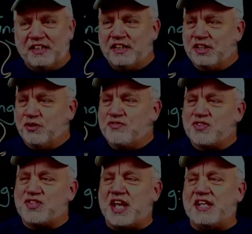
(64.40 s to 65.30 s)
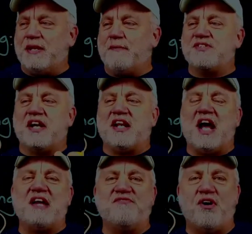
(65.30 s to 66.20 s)
You've just said it's got
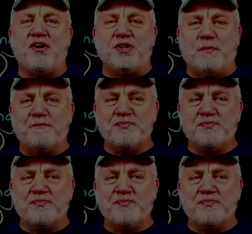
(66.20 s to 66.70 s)
high volume.